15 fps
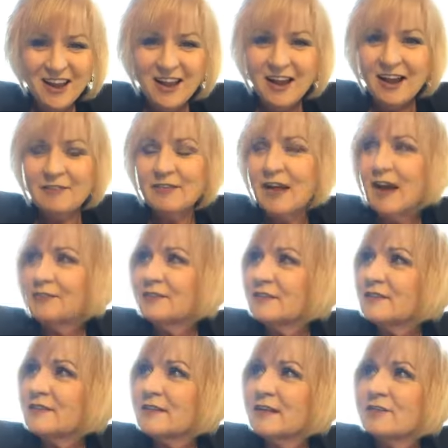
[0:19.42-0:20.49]
I've got the
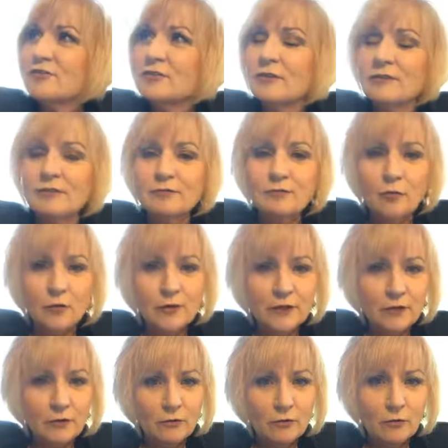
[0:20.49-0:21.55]
schedule of a
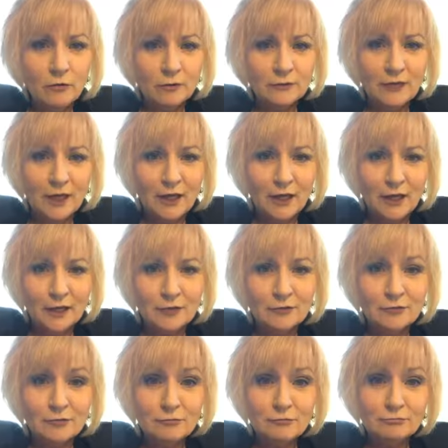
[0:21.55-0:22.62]
40-year-old,
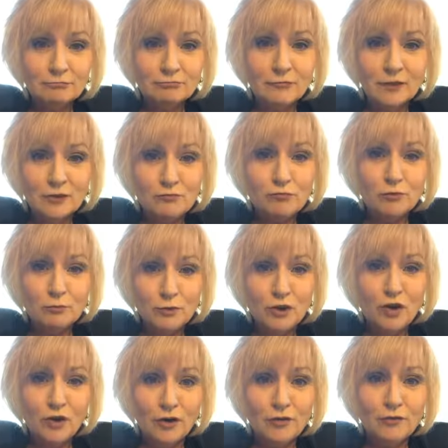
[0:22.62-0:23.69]
and it would be
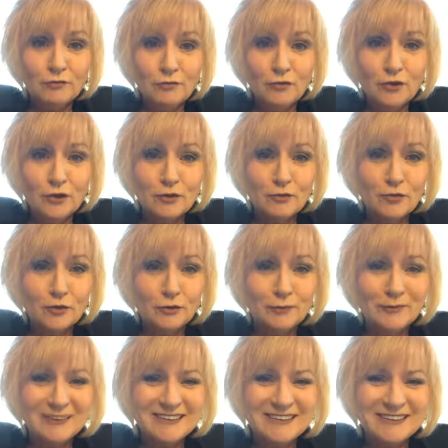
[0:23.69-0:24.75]
hard on the 40-year-old.
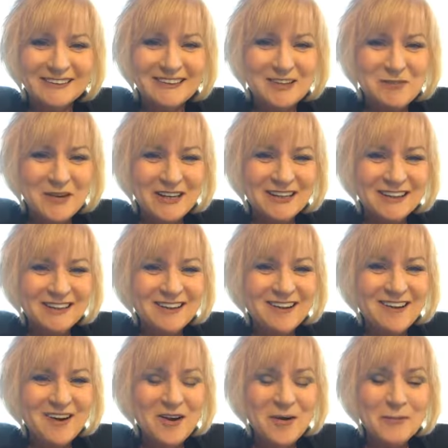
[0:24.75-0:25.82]
But anyway,
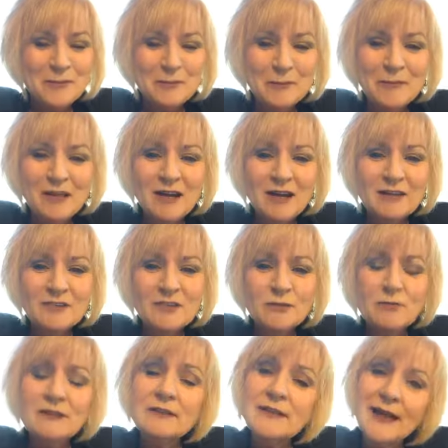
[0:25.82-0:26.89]
I just
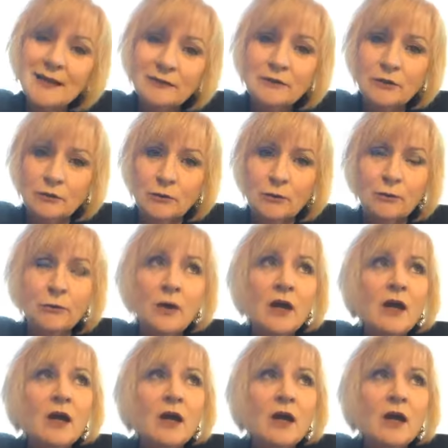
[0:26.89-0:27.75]
want to tell you